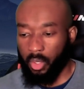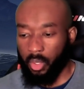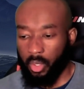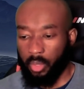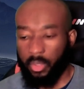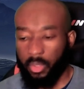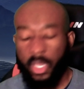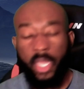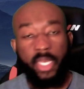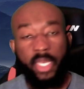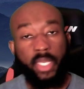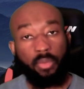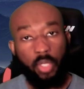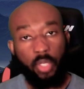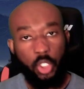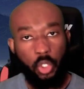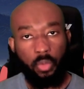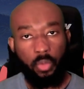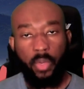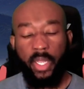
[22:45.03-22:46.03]
And he was
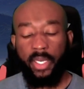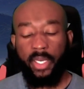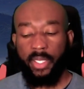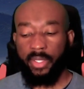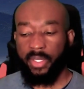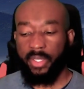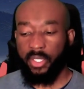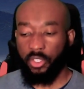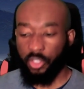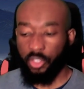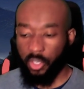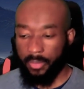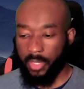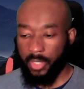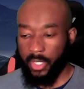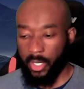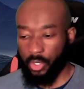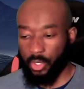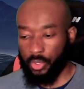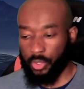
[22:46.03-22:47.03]
created
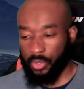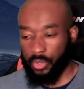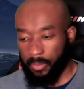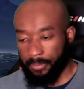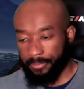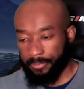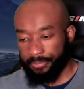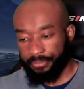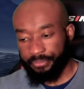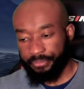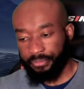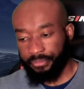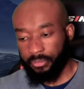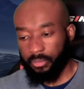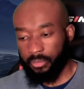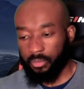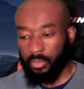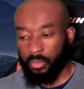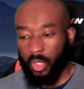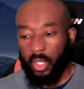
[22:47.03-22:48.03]
circumcised.
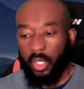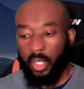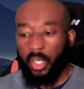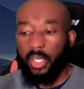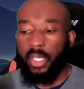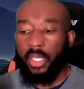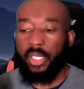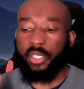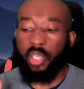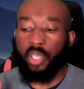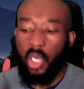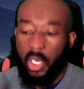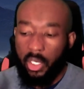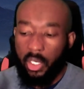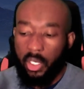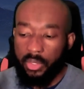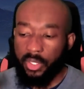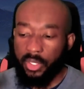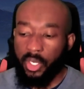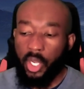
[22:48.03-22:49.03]
In all
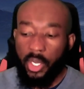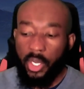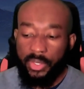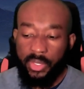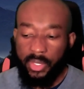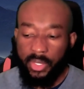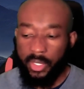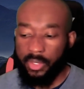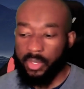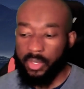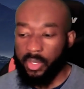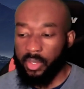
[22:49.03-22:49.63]
the continent,